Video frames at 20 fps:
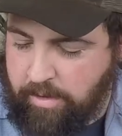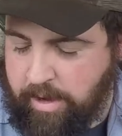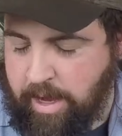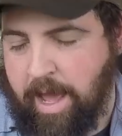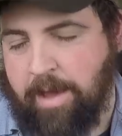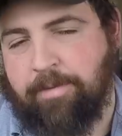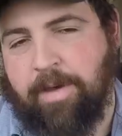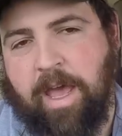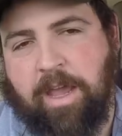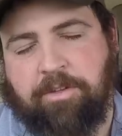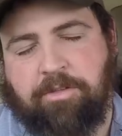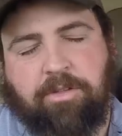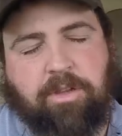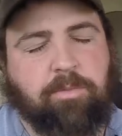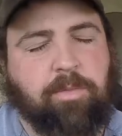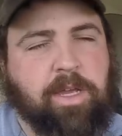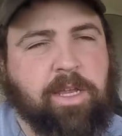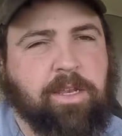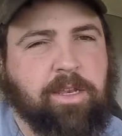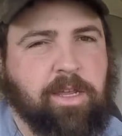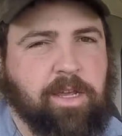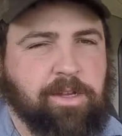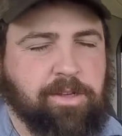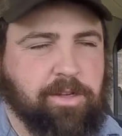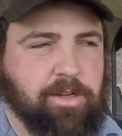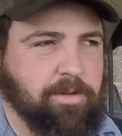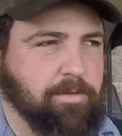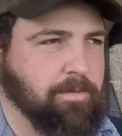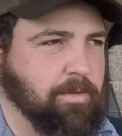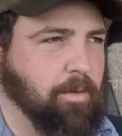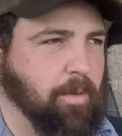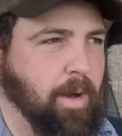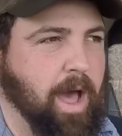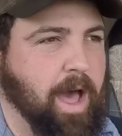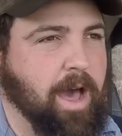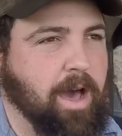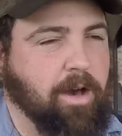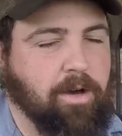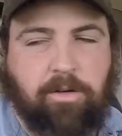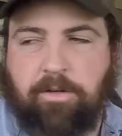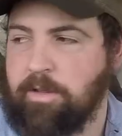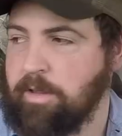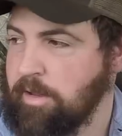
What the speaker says: and I've actually been disking for a while.